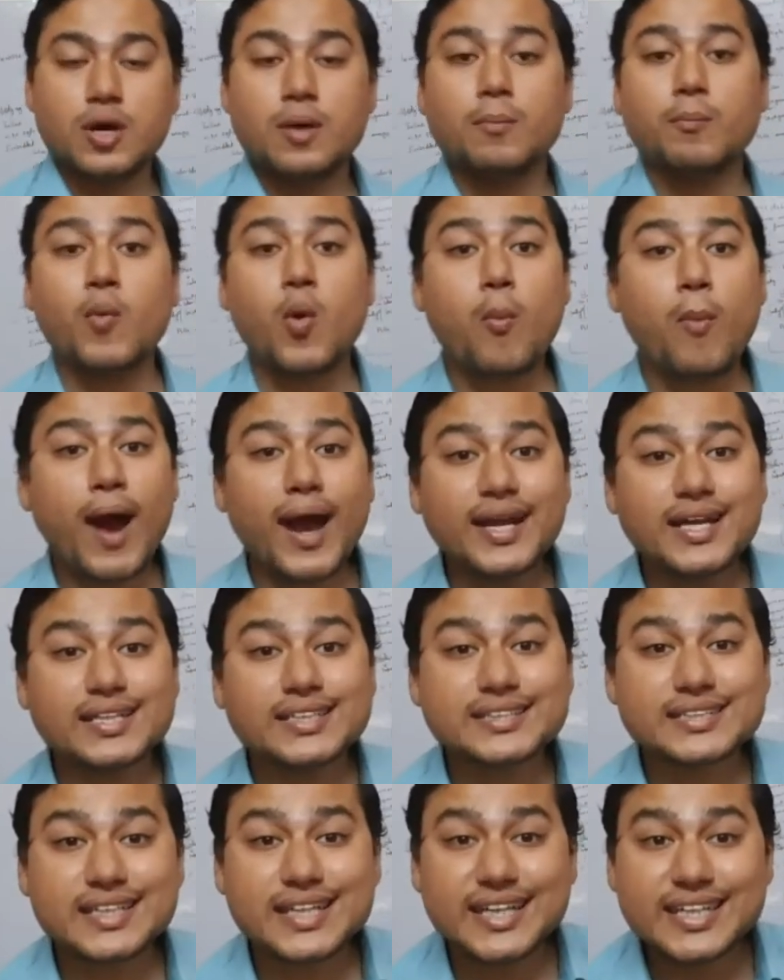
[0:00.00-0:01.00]
Mobile
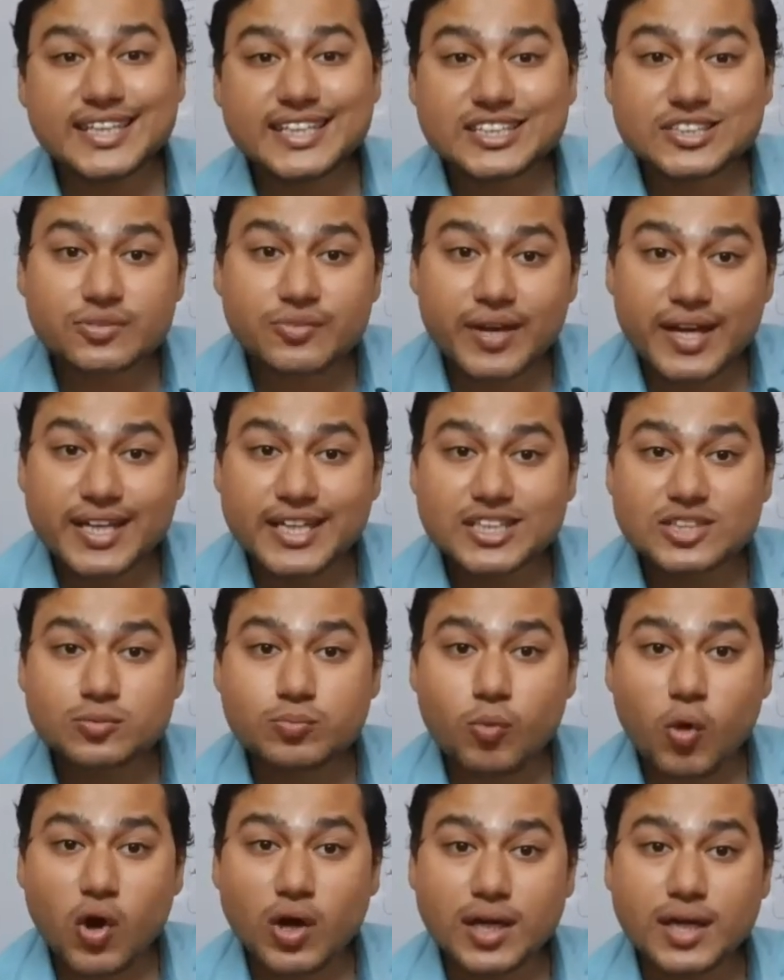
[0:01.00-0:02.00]
screen is very
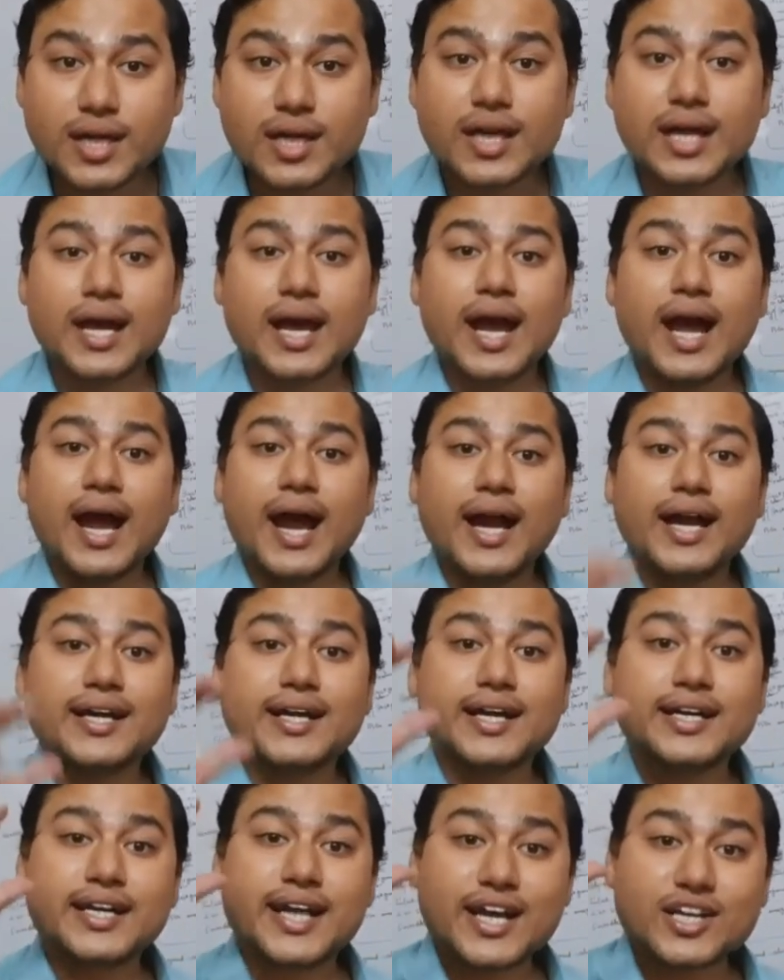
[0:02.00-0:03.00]
small
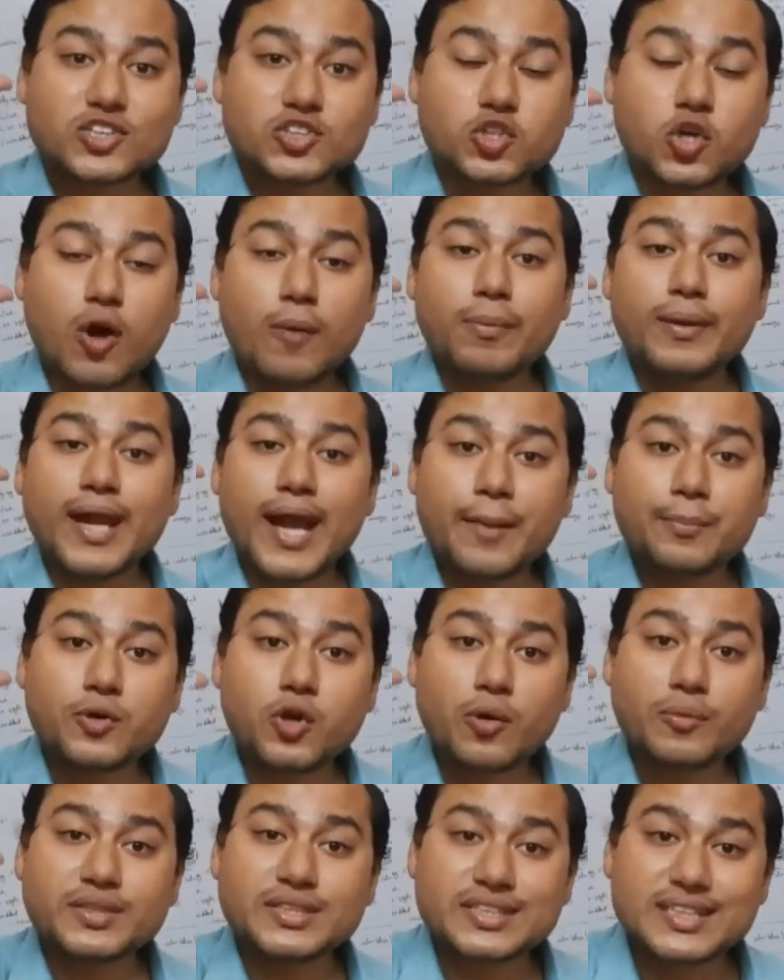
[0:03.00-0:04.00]
and the desktop,
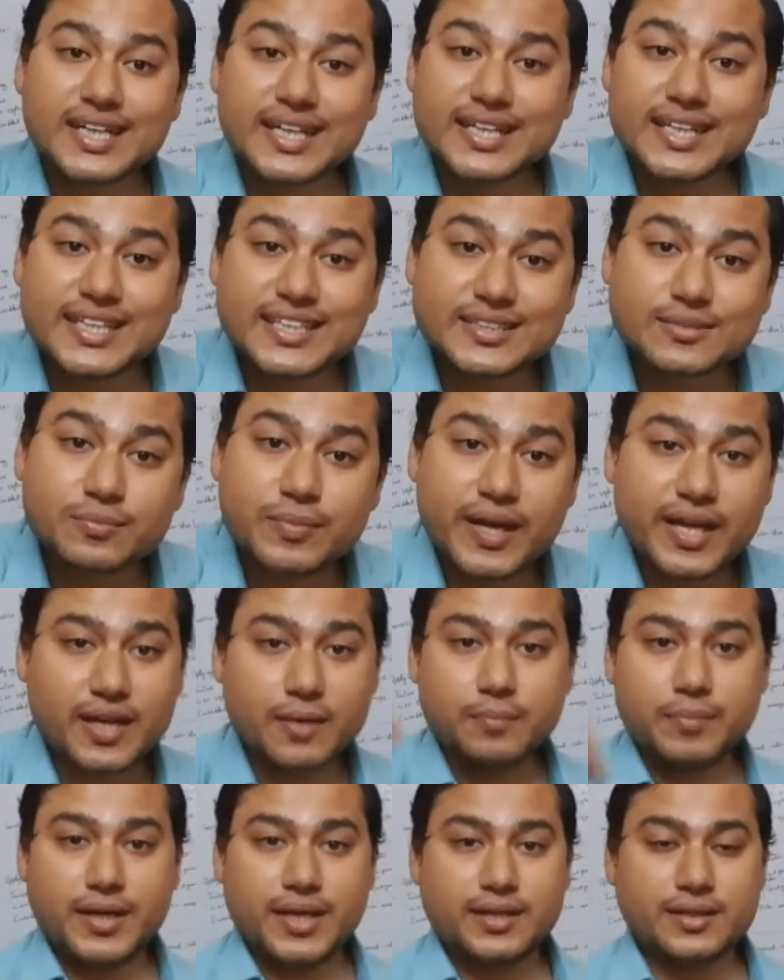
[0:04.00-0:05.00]
laptop screen is
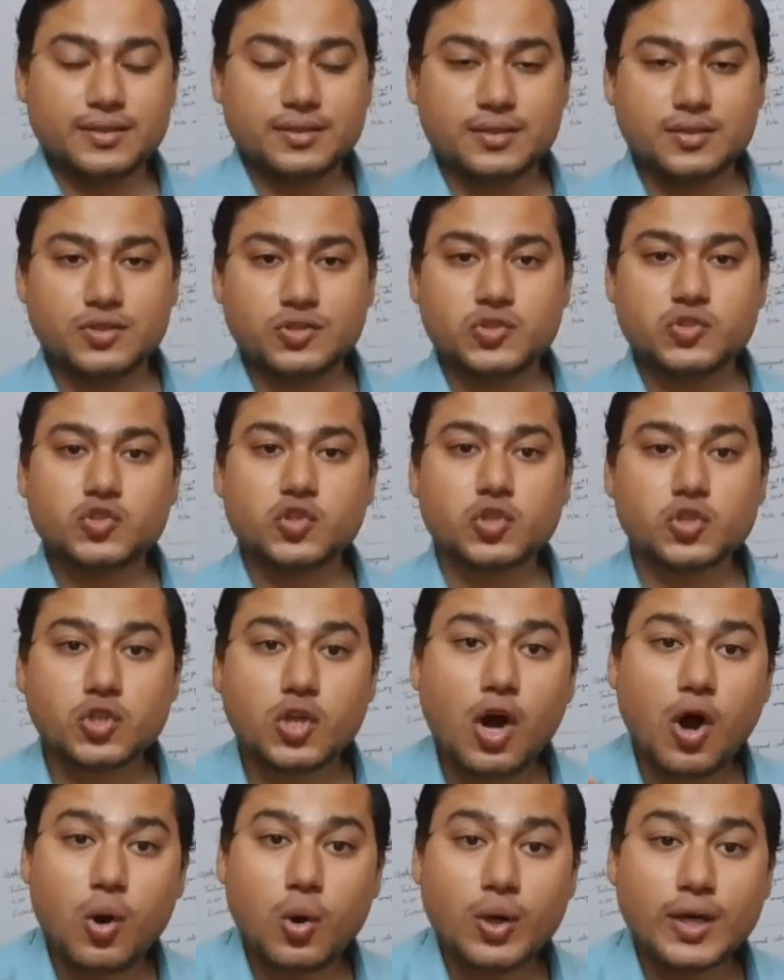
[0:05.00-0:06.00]
very big. So
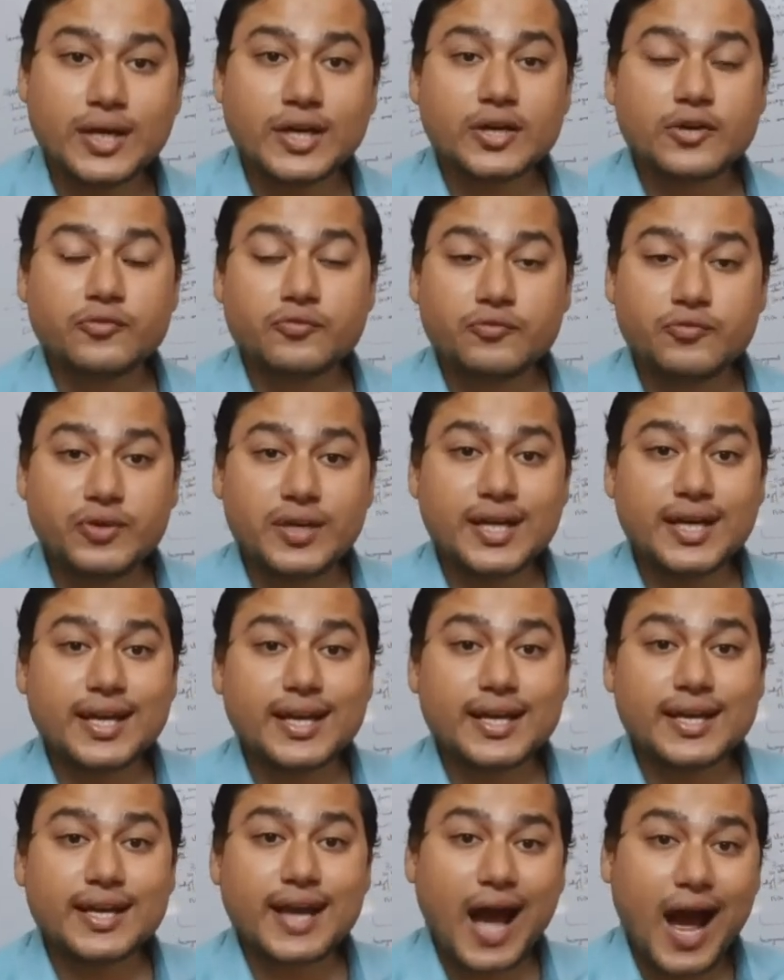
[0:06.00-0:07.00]
now
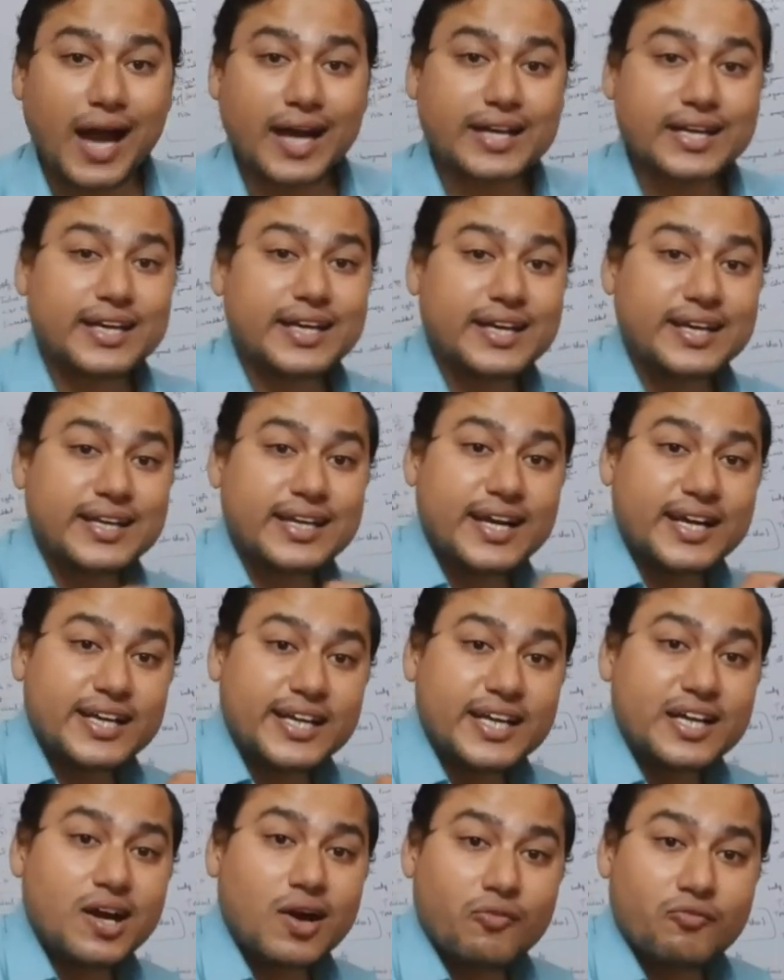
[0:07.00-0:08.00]
we are
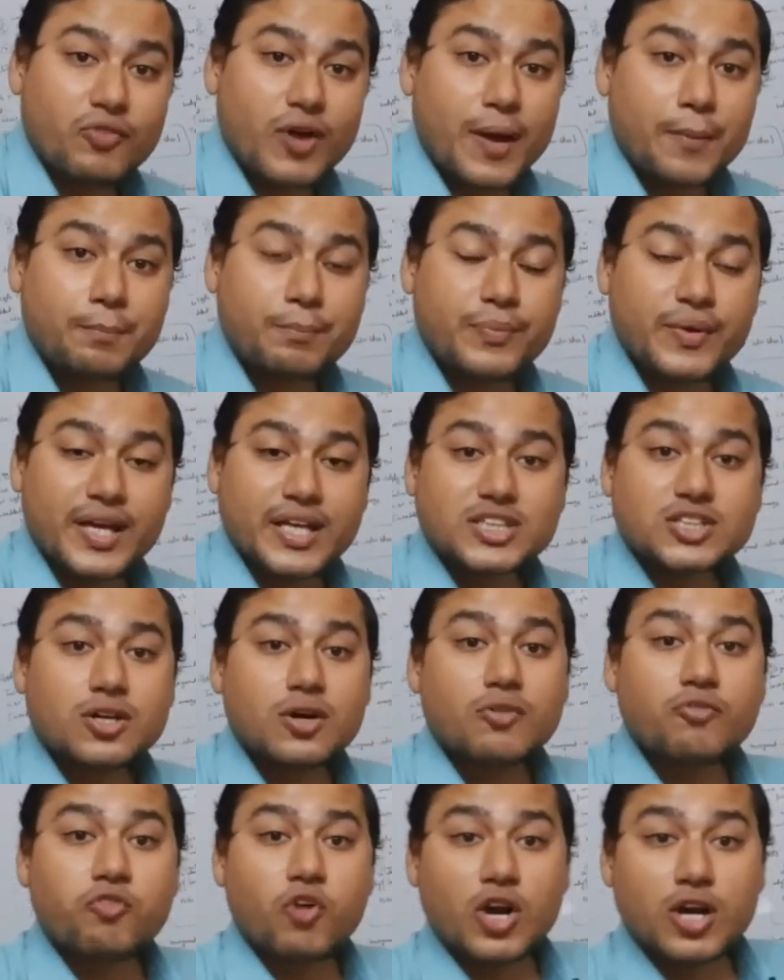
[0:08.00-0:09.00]
creating a web page
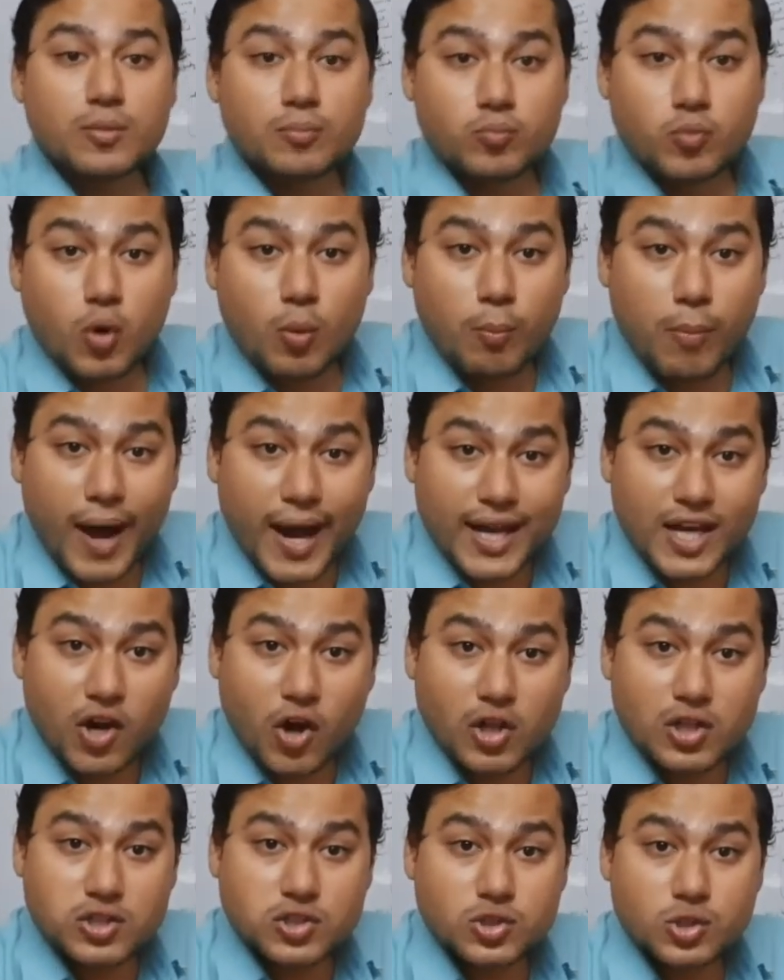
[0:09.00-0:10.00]
for a mobile
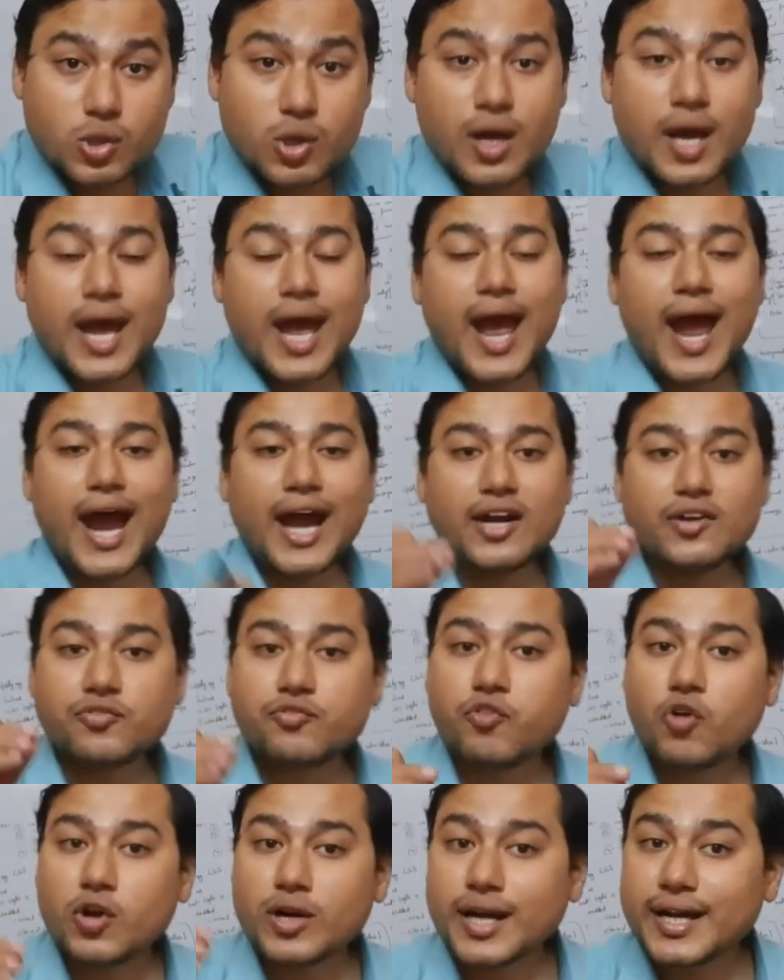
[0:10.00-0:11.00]
also, and
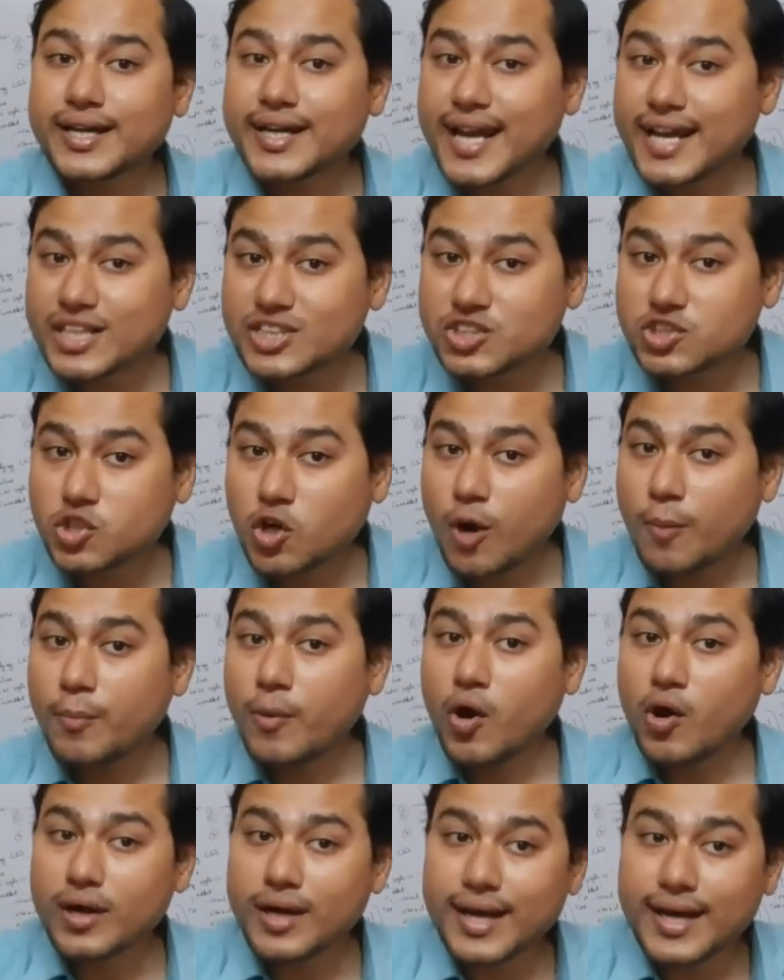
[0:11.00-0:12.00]
for a
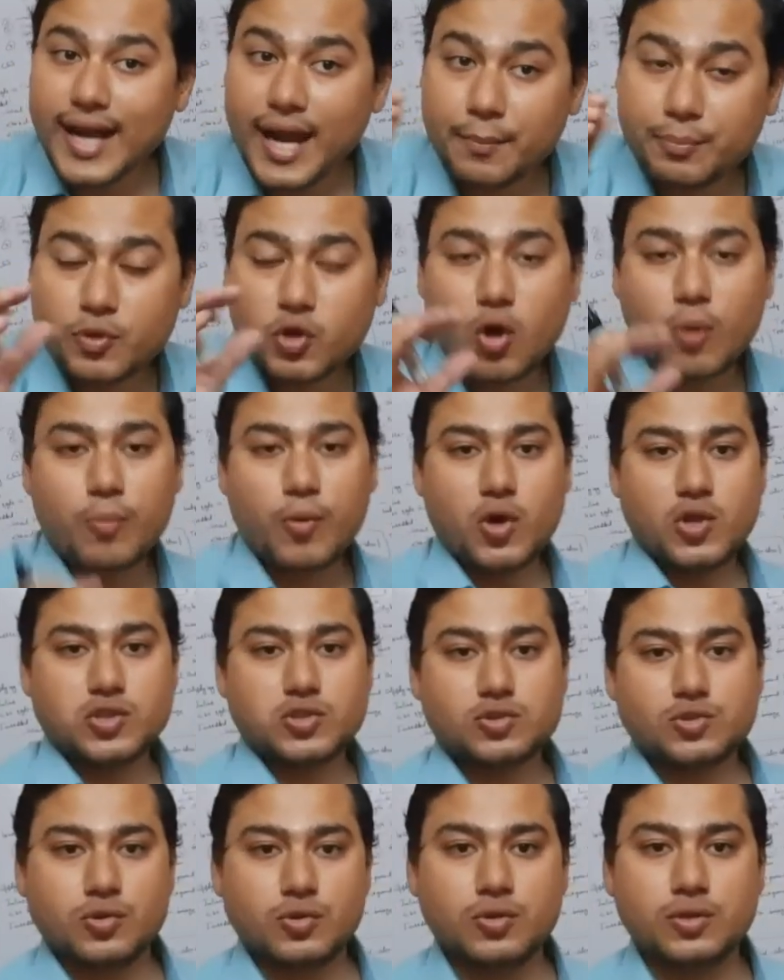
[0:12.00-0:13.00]
desktop or a laptop
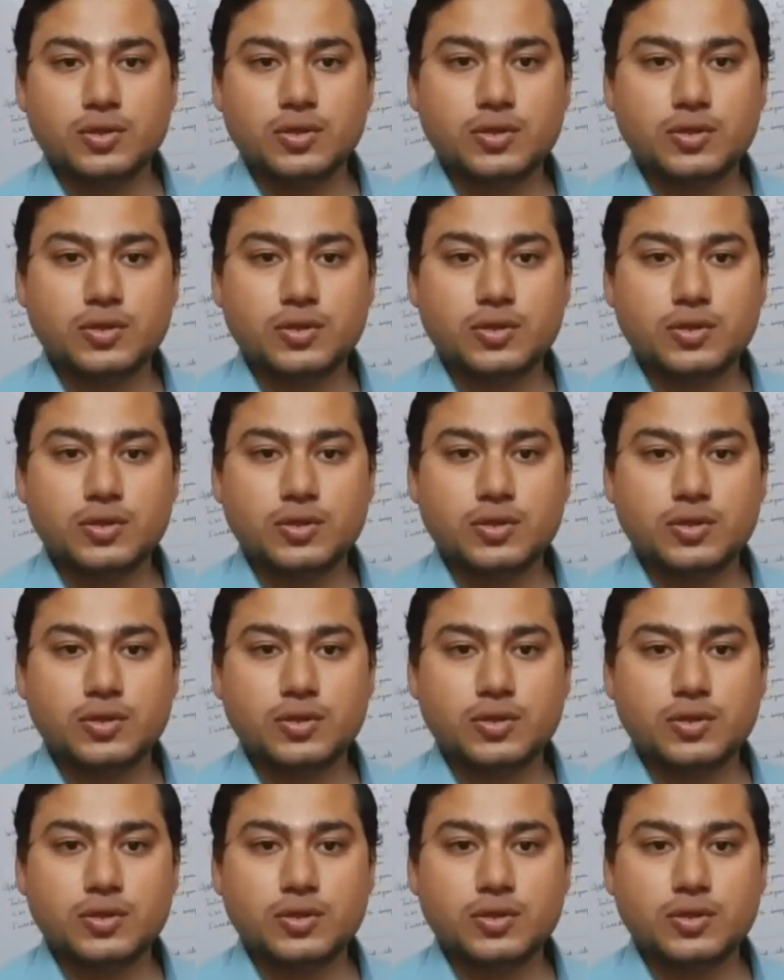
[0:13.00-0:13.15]
also.